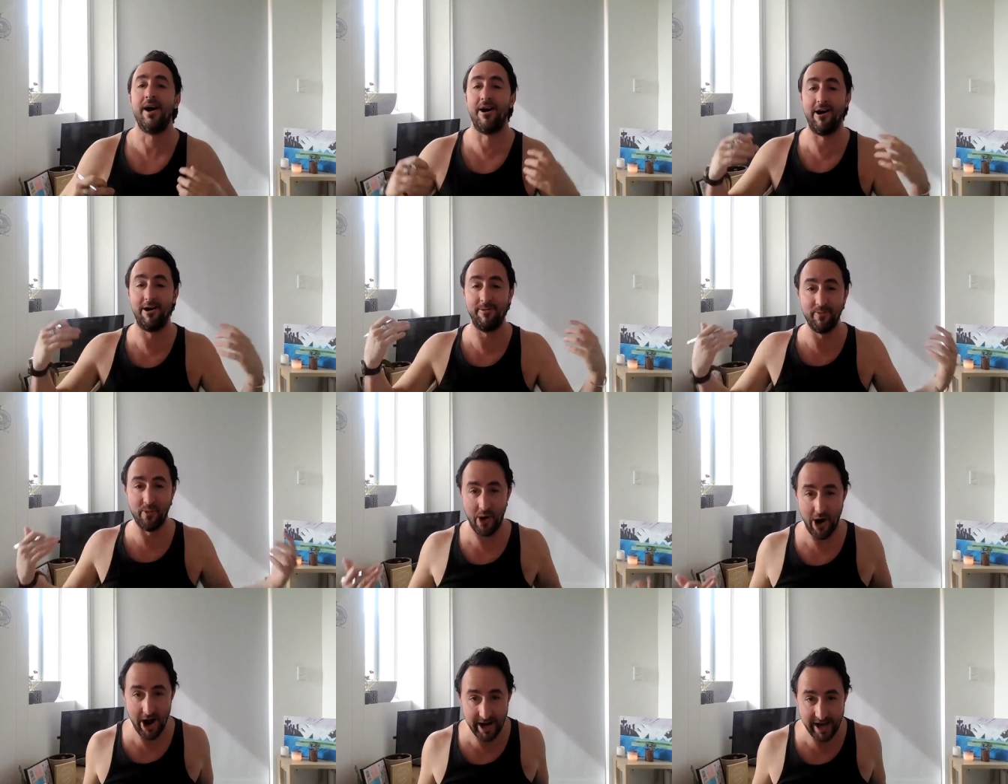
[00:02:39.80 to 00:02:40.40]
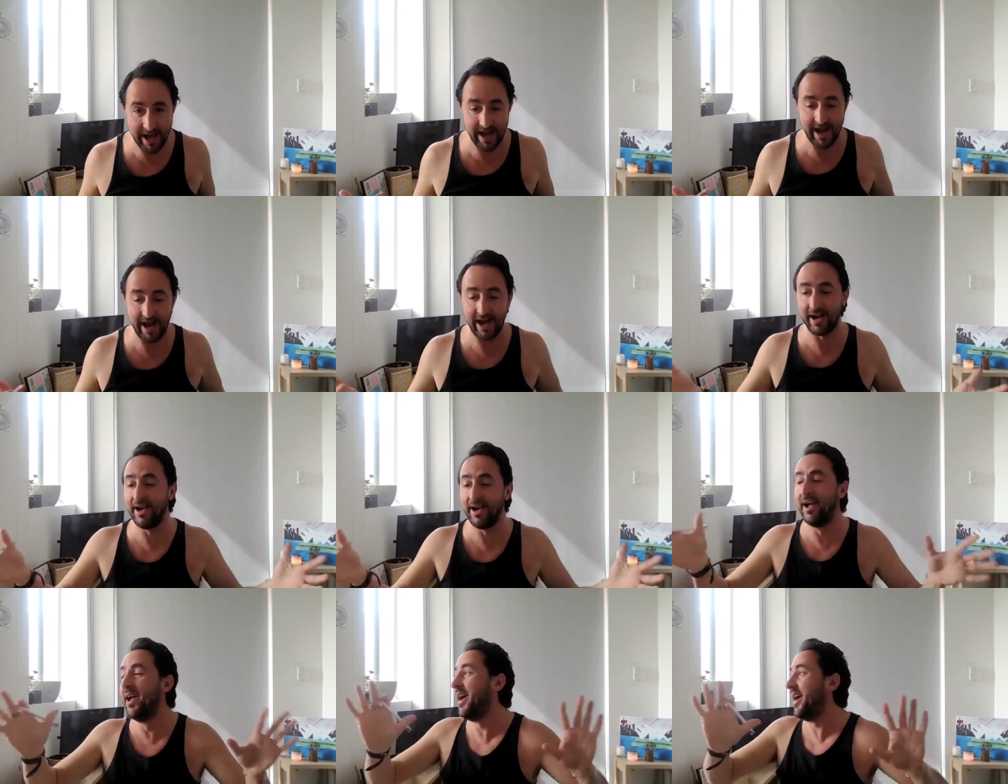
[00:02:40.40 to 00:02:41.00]
I'm
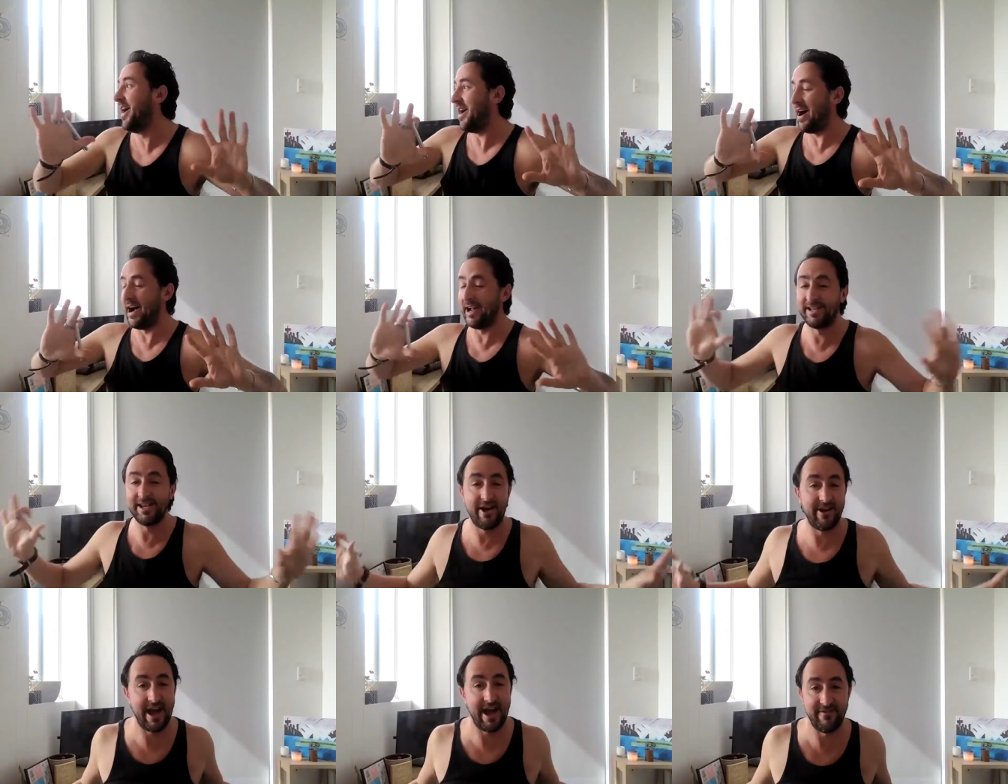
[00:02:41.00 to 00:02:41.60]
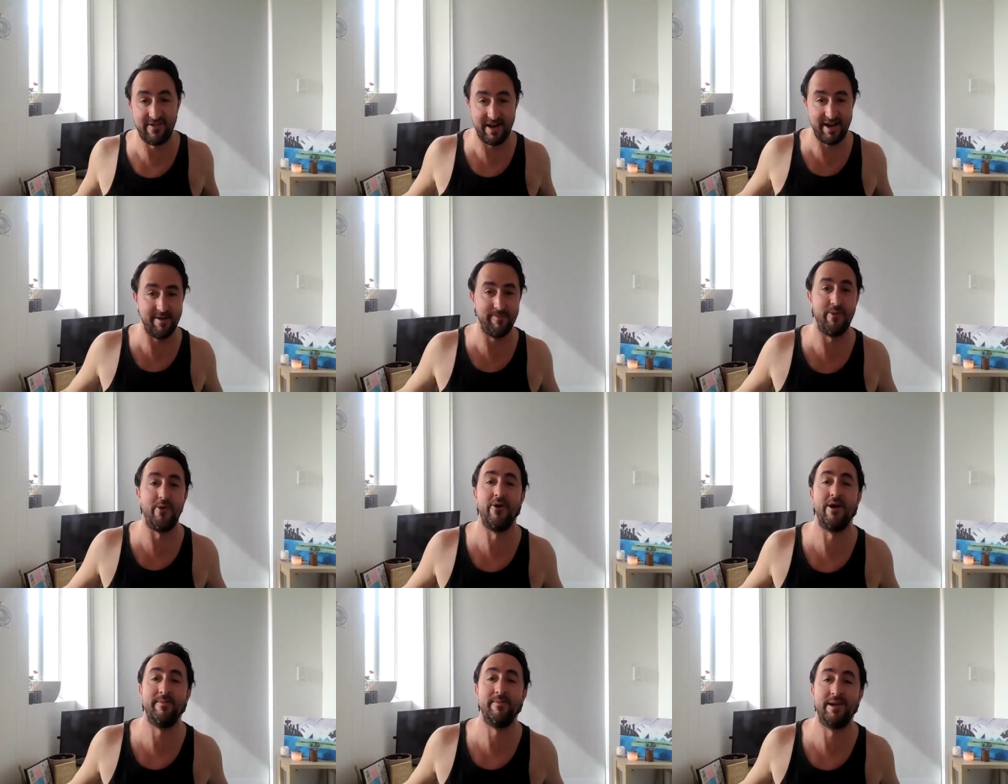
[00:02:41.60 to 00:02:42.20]
working, I don't have any
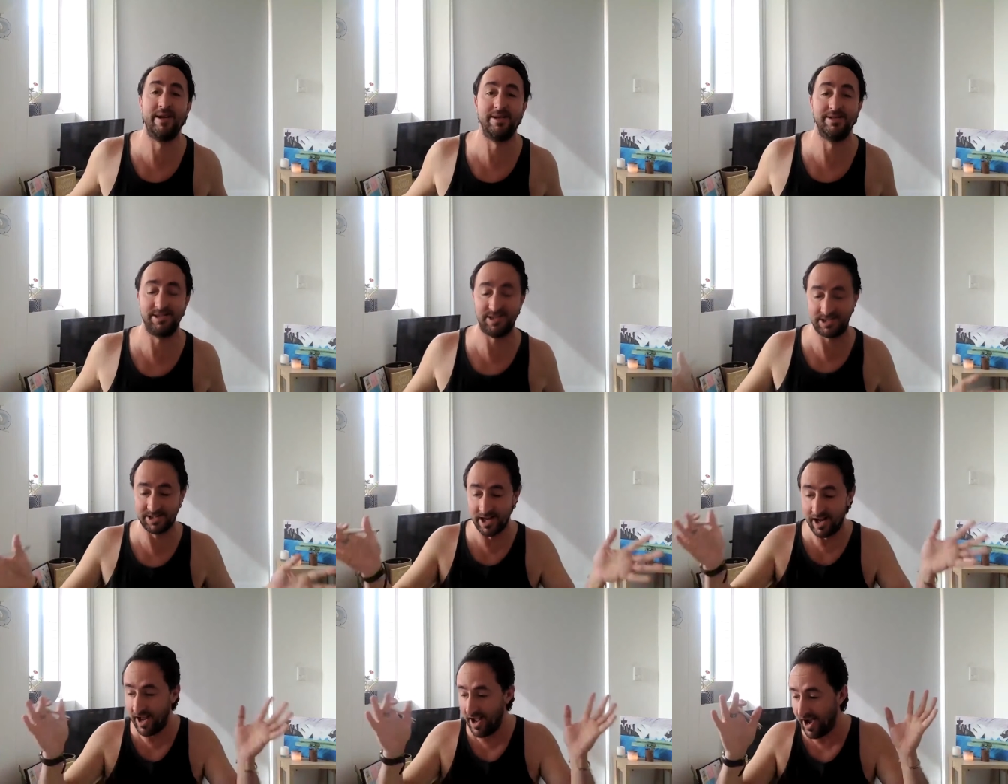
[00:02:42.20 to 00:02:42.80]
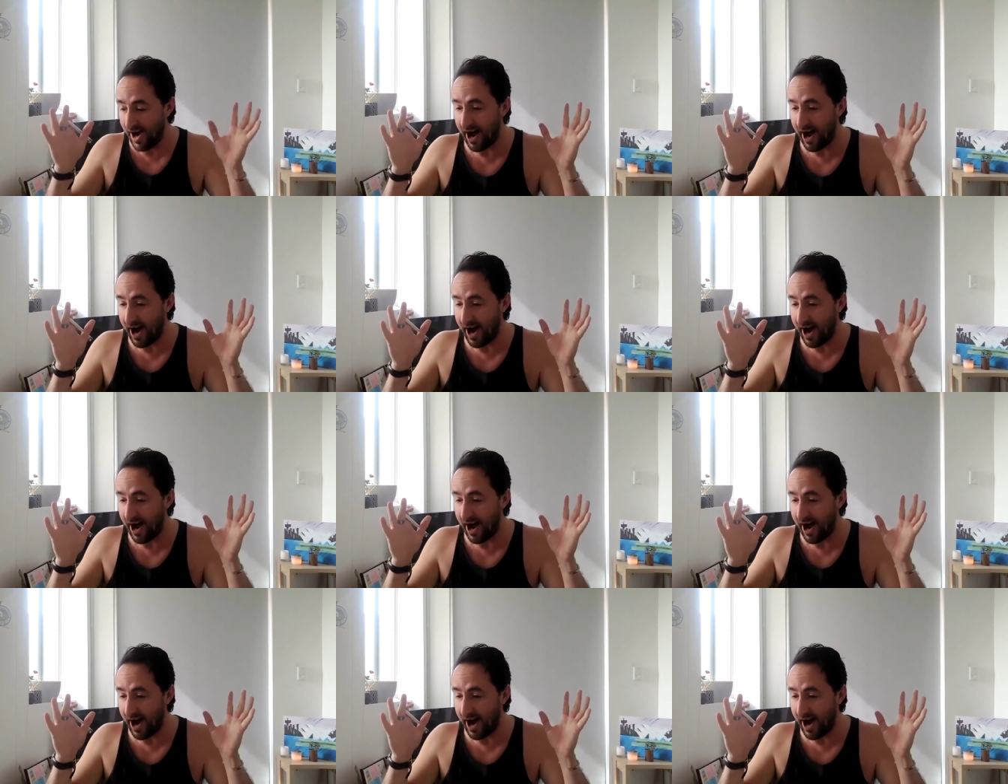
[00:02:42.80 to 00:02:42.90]
appointments,